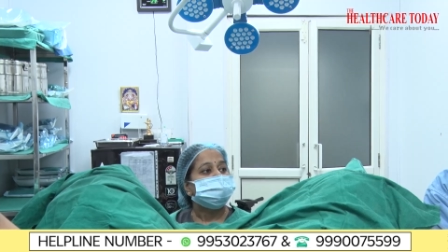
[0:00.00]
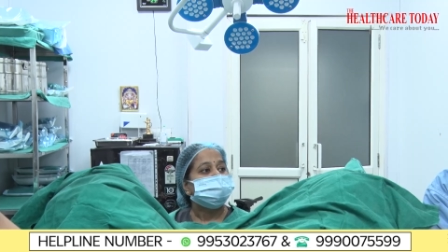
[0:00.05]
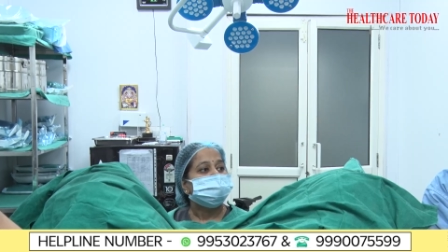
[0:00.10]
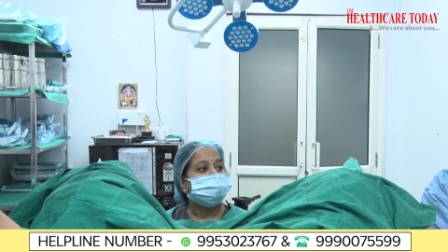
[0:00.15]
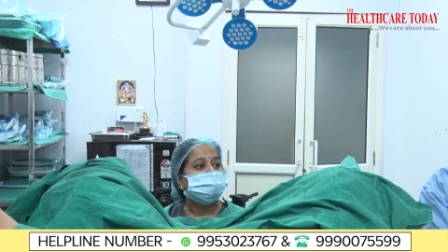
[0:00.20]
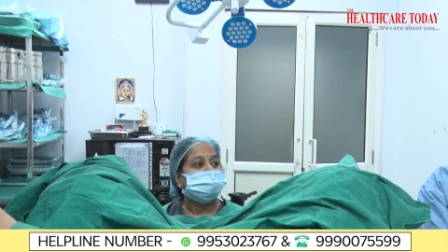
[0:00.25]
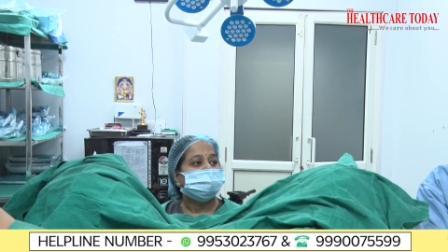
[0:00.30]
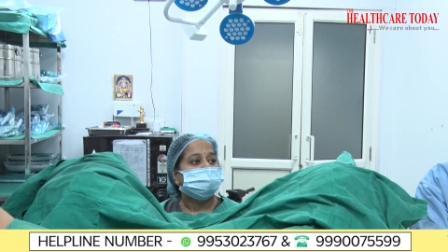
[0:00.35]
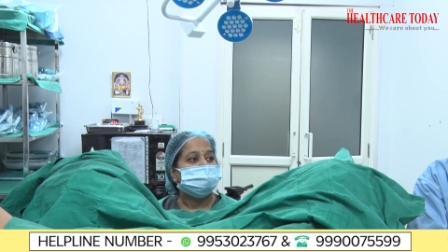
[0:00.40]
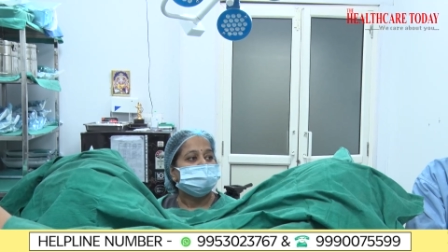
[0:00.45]
So
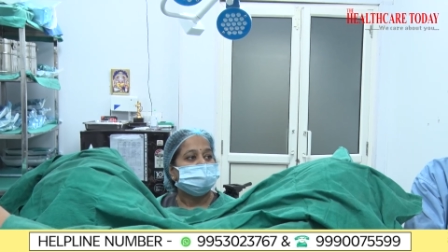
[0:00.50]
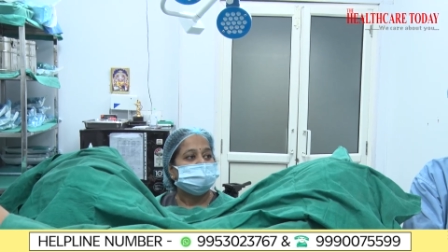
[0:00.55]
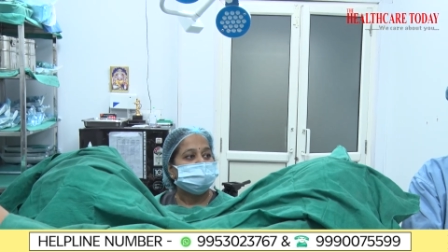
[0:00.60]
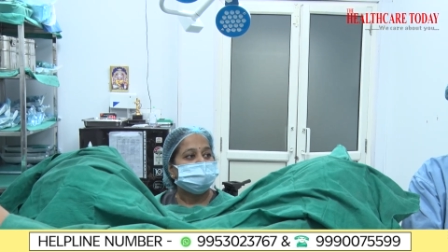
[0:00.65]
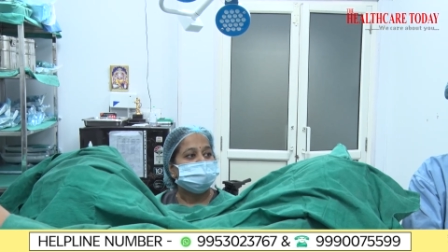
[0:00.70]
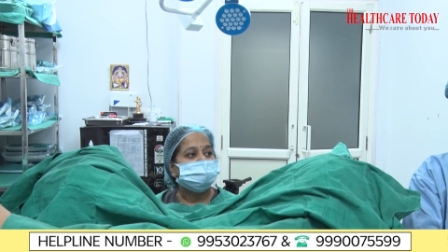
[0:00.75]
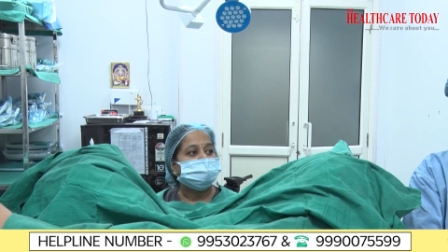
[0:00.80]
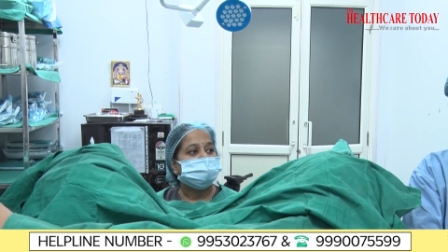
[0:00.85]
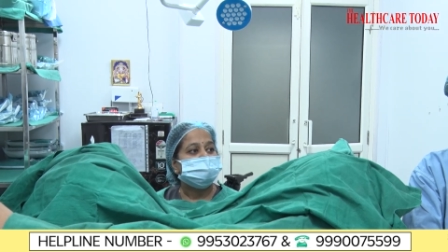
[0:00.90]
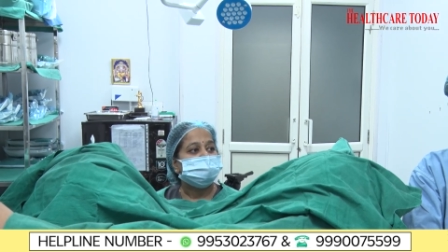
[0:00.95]
now, as
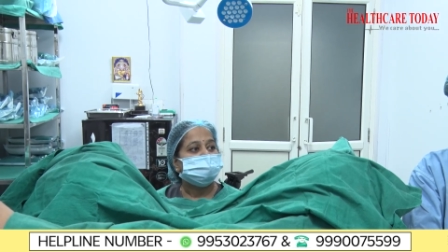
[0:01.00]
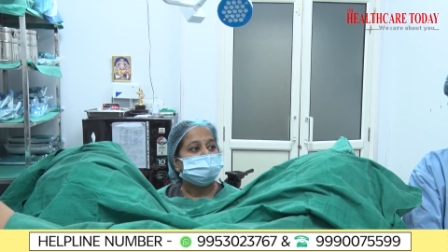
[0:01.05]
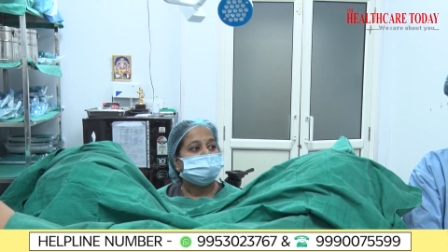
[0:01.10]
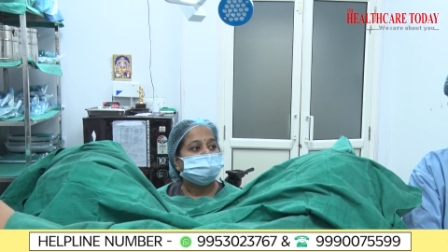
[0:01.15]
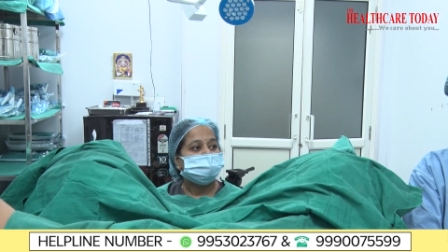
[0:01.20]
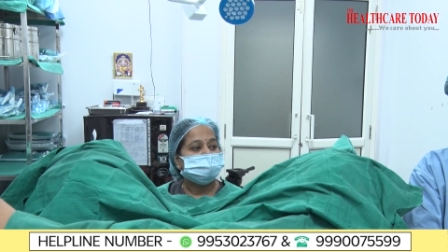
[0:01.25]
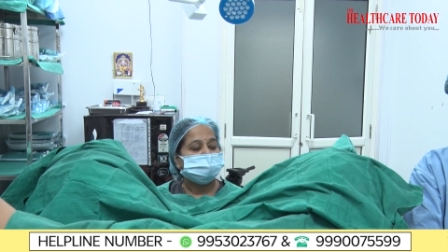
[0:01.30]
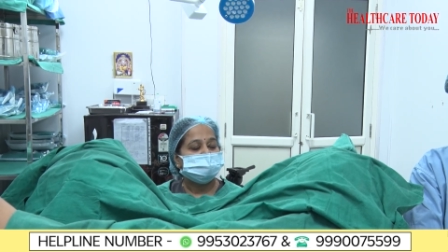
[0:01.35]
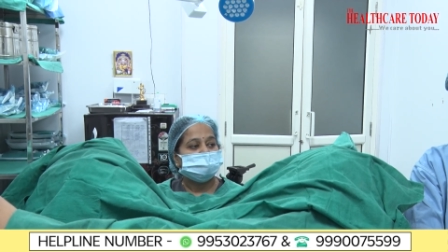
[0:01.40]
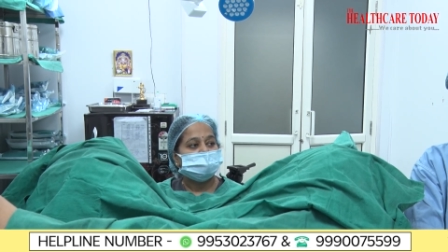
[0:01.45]
you see, you
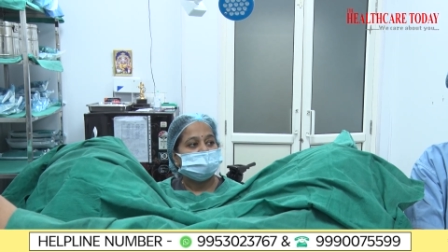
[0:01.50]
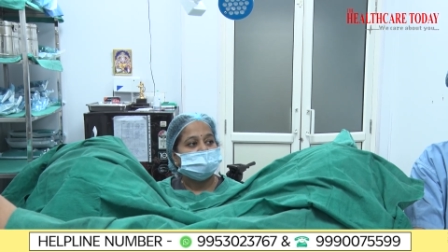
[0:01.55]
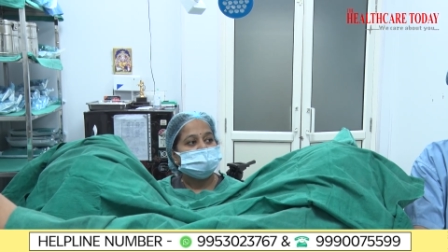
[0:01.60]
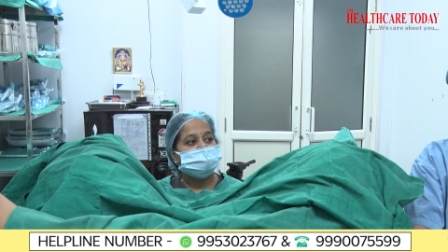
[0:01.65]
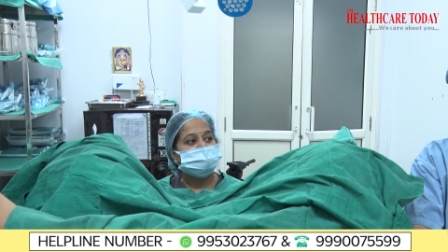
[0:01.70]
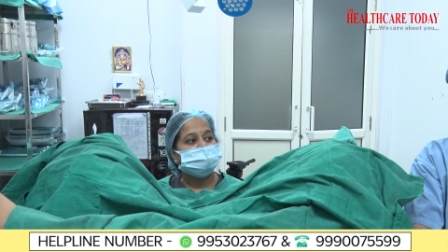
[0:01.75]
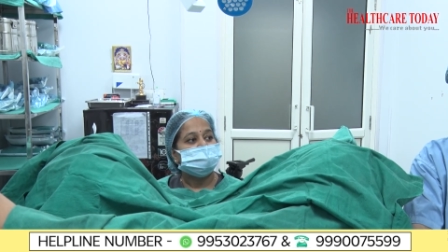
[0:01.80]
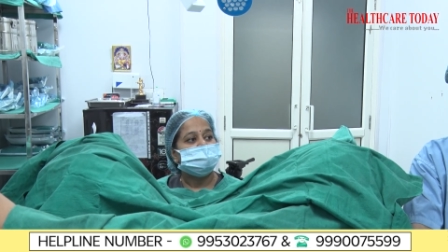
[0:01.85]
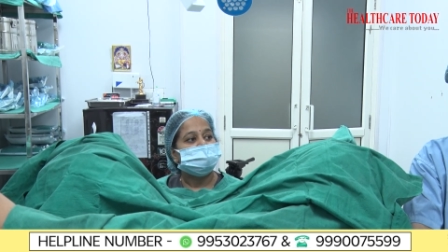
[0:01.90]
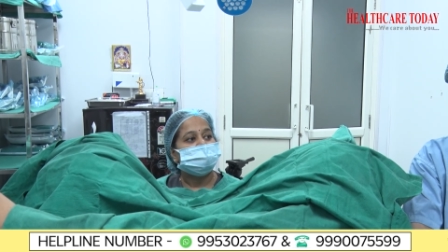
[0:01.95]
can
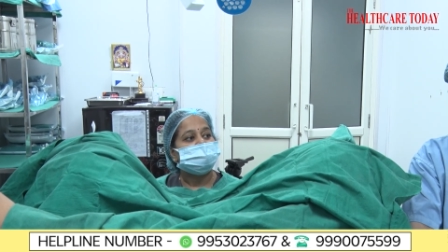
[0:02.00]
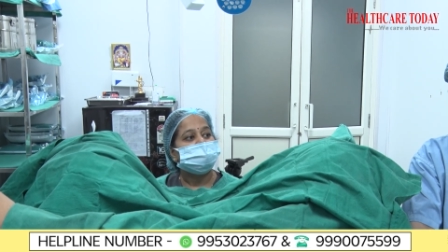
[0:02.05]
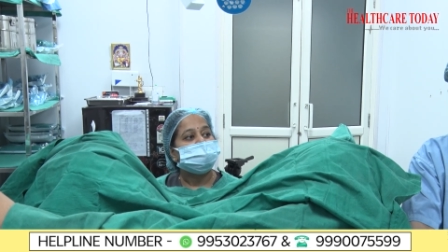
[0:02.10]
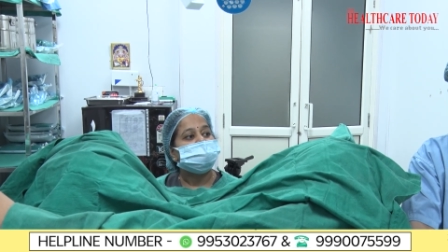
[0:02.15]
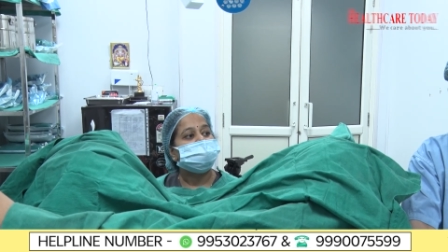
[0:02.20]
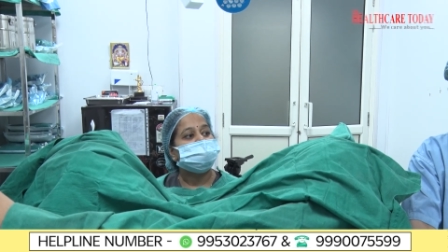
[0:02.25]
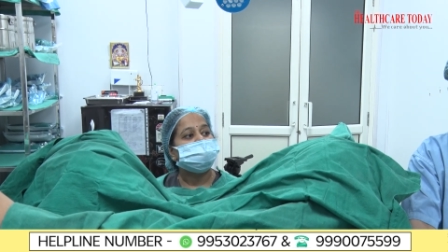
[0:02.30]
visualize there